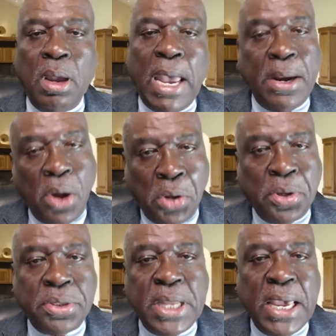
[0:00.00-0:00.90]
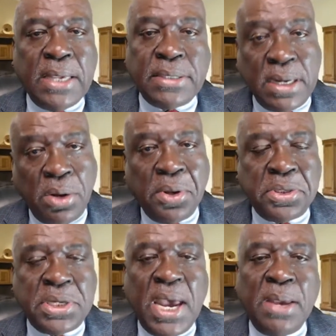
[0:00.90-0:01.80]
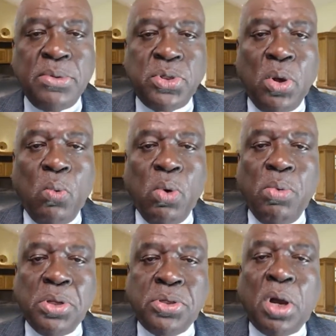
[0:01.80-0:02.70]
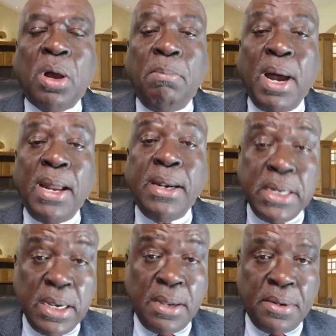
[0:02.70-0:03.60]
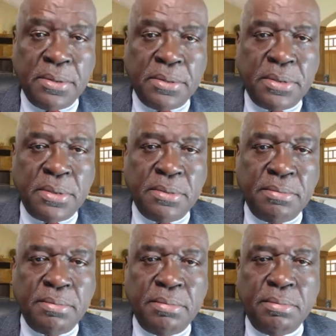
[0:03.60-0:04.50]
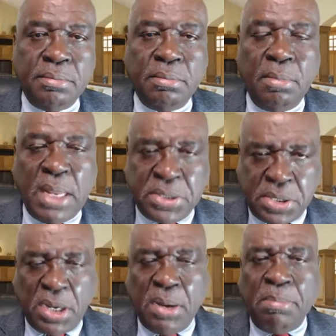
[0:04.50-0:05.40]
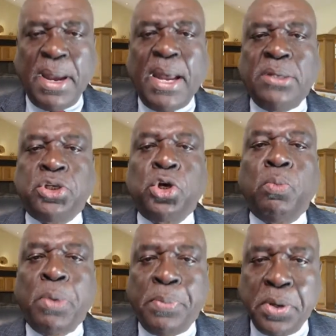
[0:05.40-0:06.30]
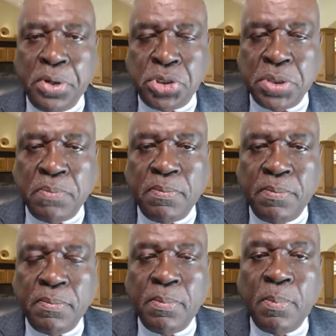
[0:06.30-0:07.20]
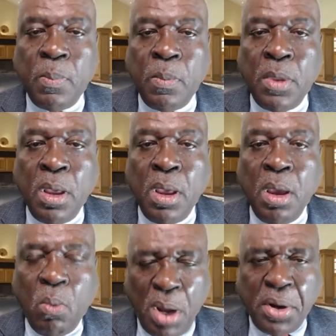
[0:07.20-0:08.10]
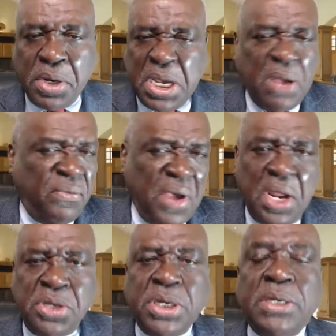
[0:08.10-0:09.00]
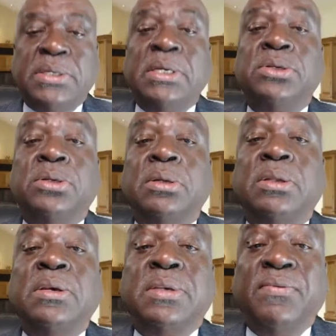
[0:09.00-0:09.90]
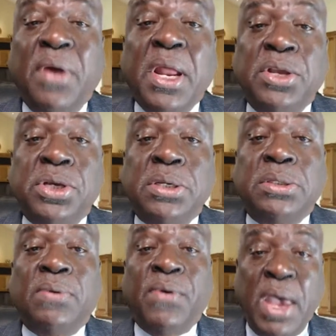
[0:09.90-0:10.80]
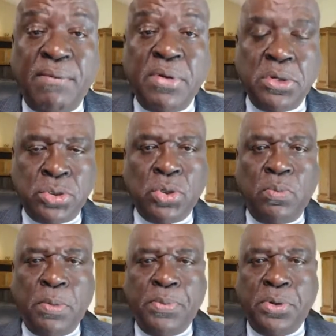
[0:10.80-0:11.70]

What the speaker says: At other days, at other times, we will talk about the others. Let's talk about sole proprietorship. What are the advantages and disadvantages of having a sole proprietorship?